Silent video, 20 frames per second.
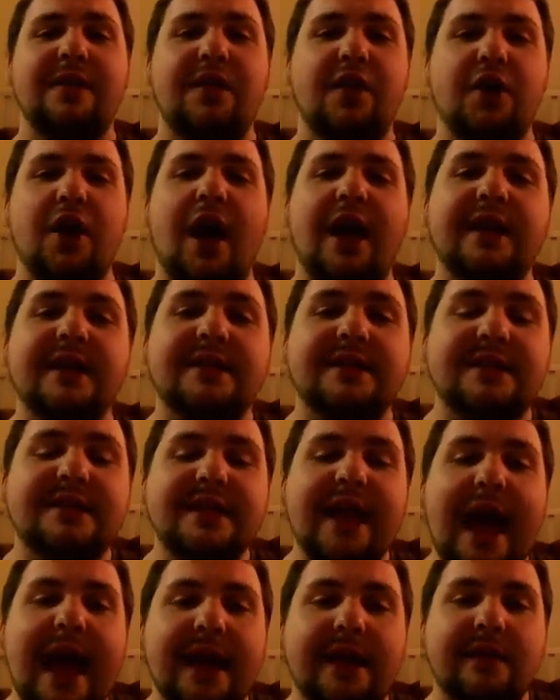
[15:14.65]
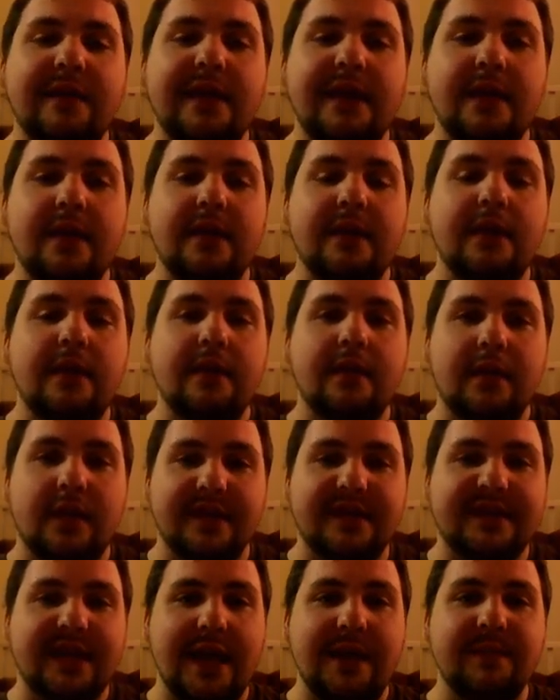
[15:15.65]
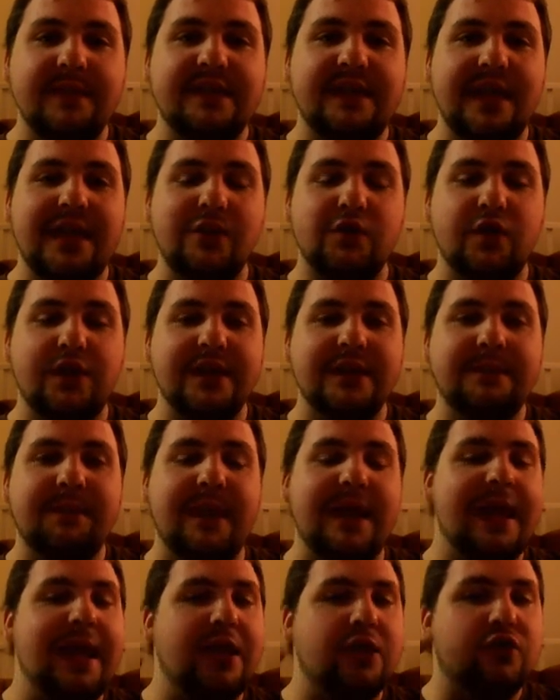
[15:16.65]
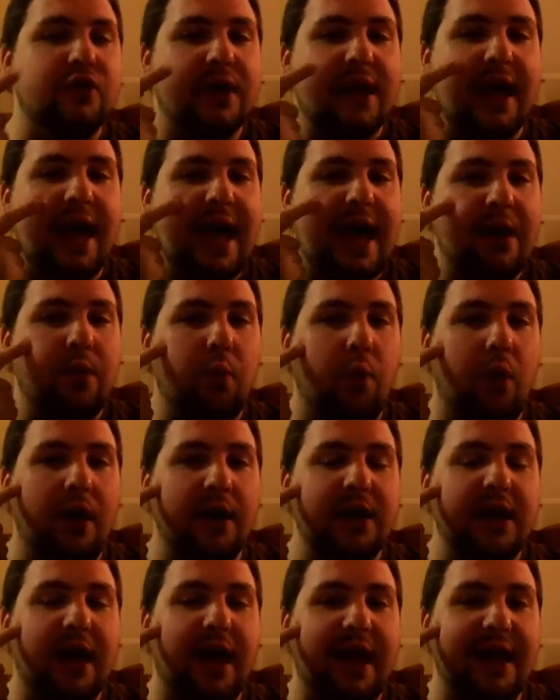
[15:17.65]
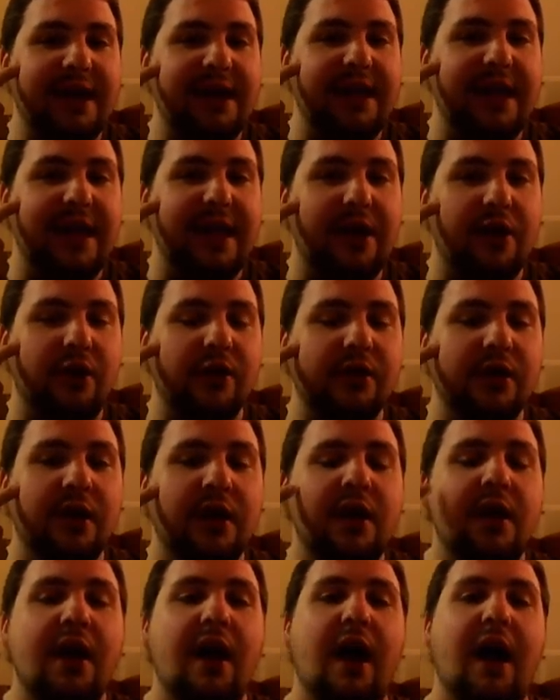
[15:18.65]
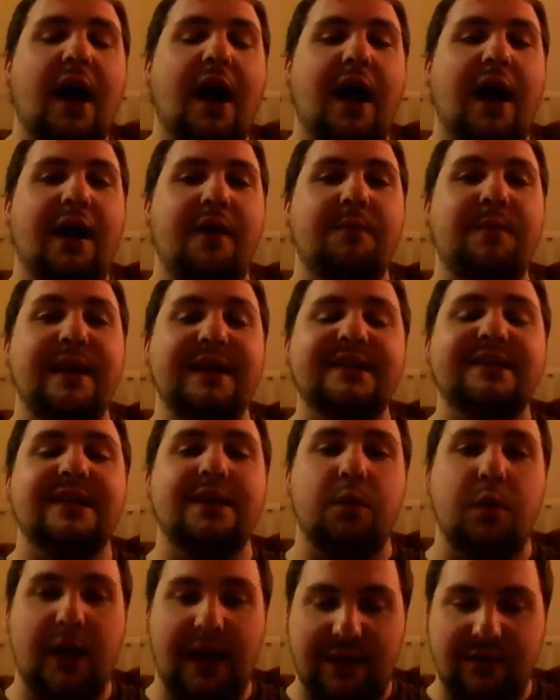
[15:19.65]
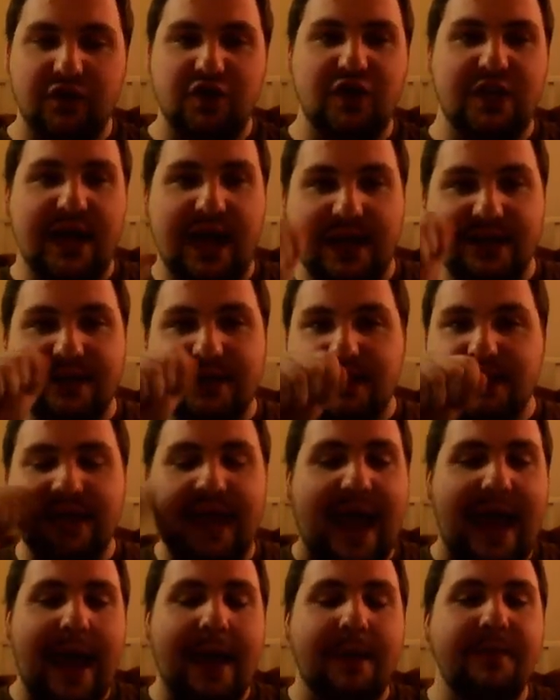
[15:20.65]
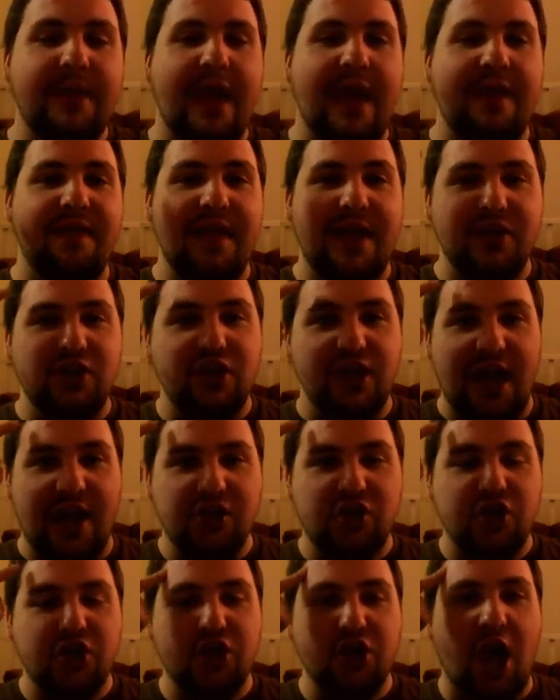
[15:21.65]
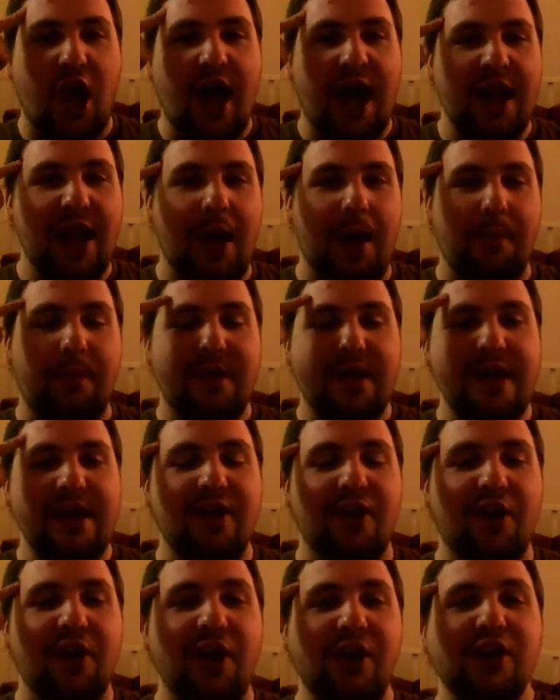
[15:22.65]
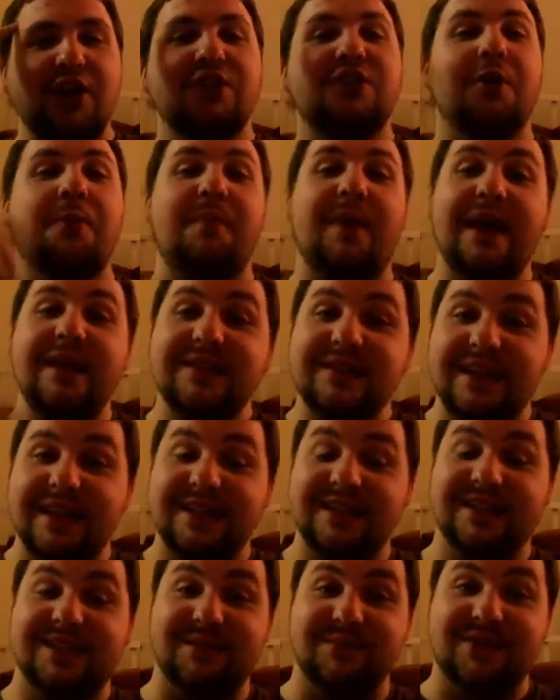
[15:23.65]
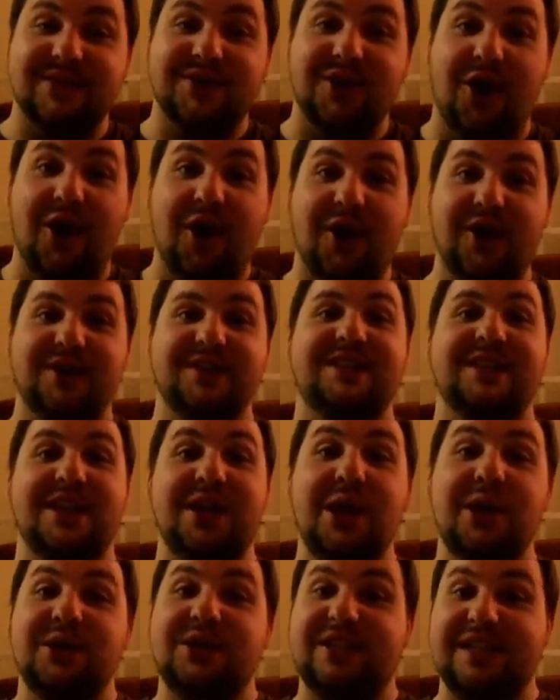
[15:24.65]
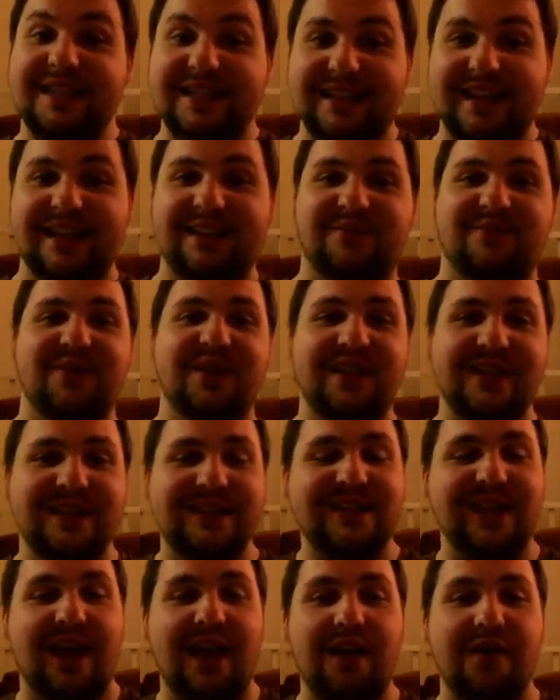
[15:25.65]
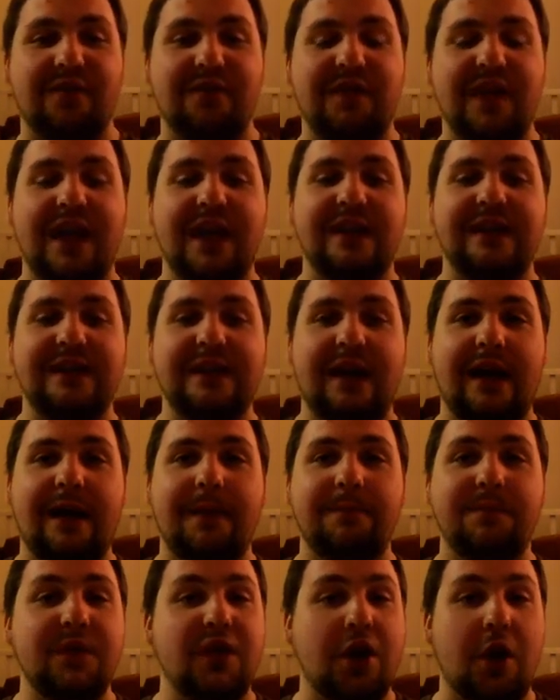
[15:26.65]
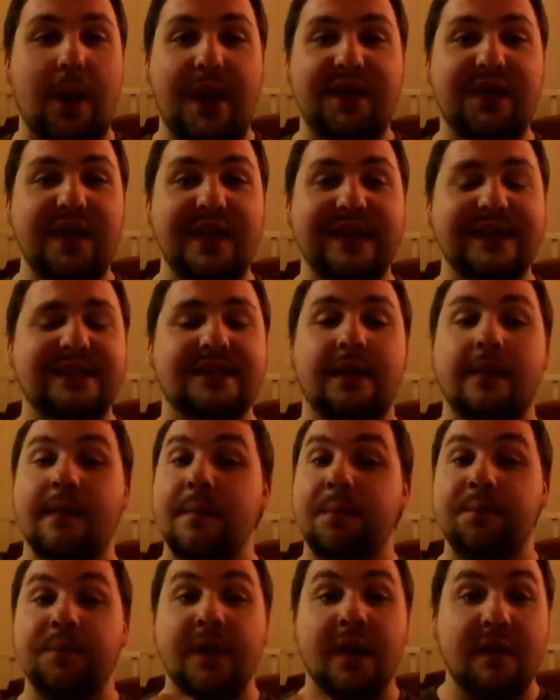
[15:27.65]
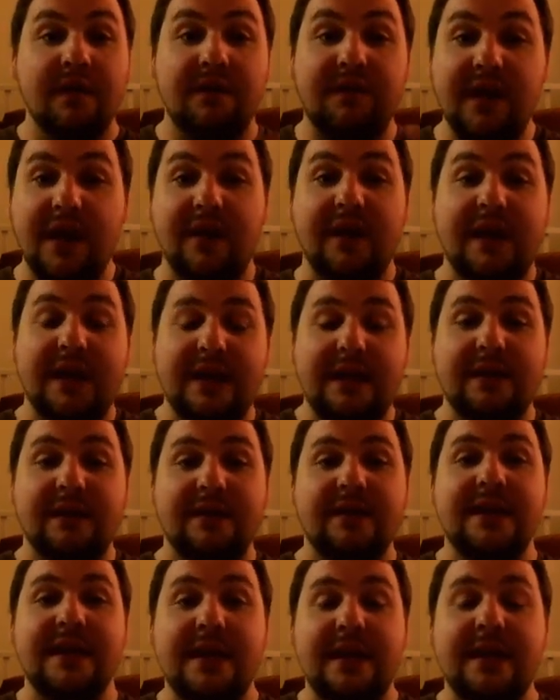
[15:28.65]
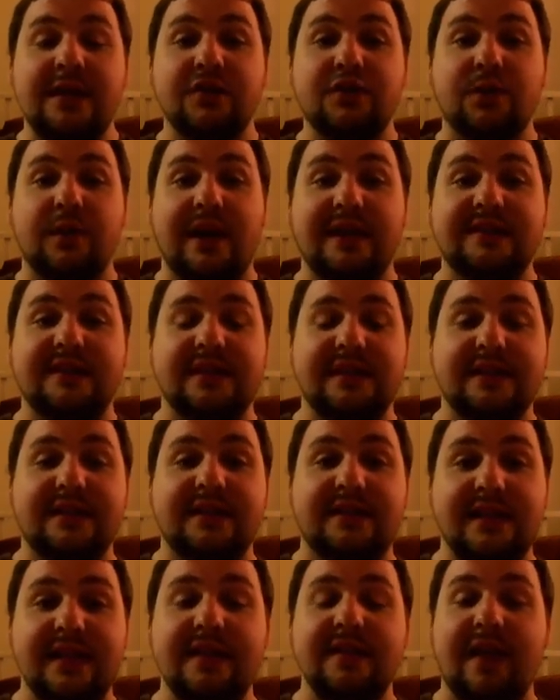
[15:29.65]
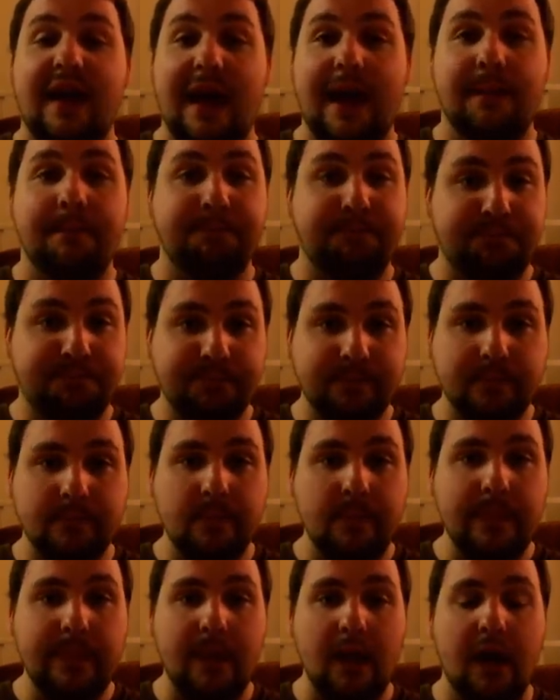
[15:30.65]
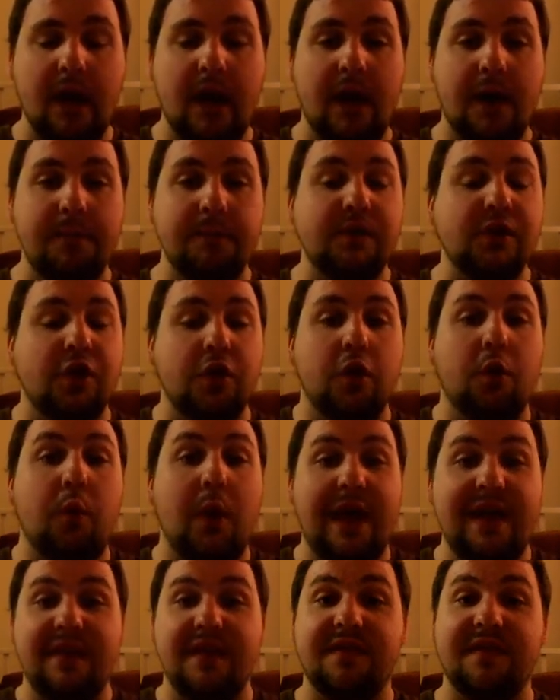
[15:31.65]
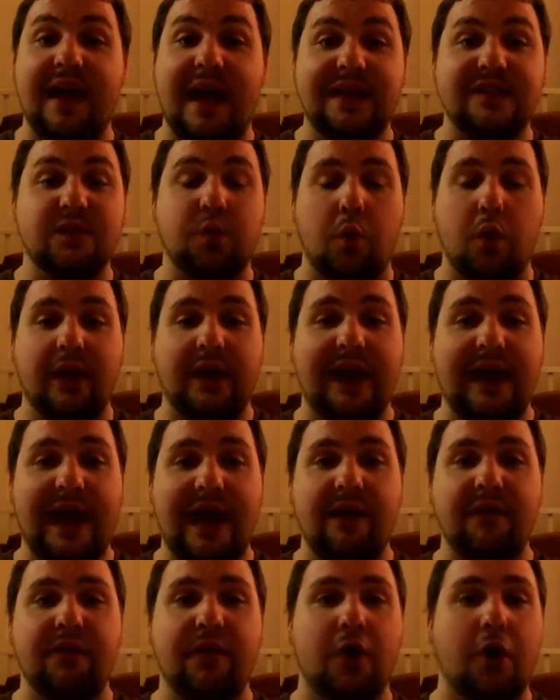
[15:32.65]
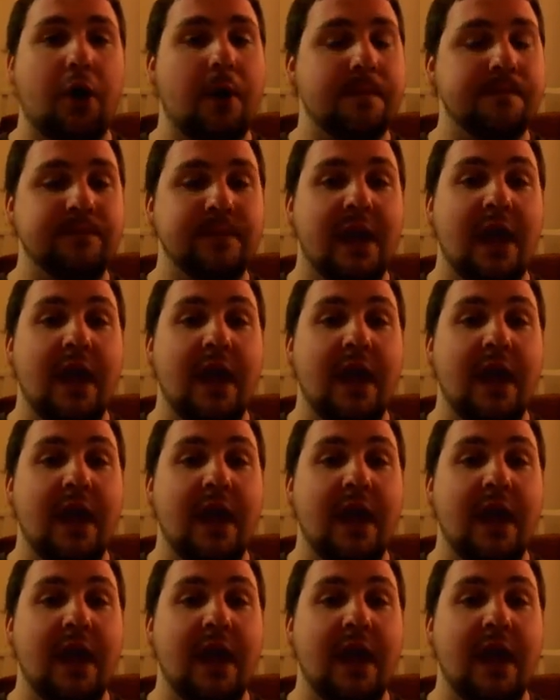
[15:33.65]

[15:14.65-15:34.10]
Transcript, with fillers: They're not exactly the same as Andrea's, but Andrea had one kind of here, uh, basically whenever she got stabbed, and then she got shot up here. So Beth's getting some scars. You know, she's getting really tough, and um, you know, I think it's very interesting to see that. Um, you know, the way that that's working out for her.